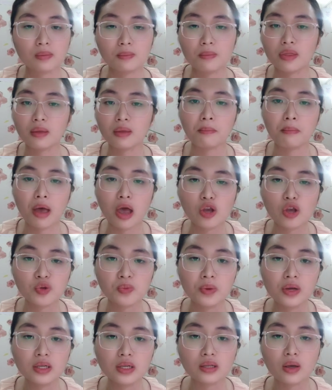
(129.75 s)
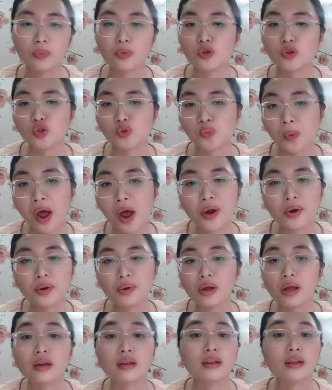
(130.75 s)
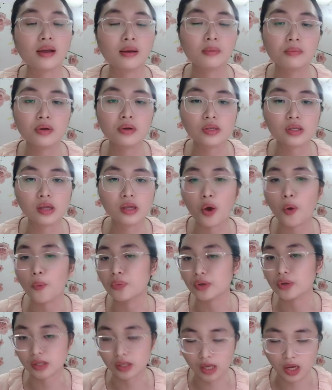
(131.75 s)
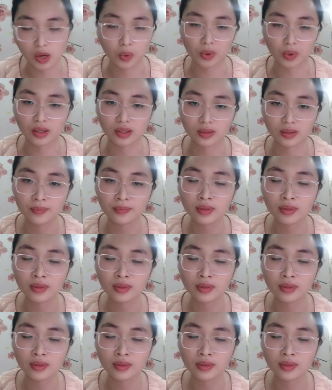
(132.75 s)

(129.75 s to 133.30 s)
but the measurements of the spiral and numbers of the sequence.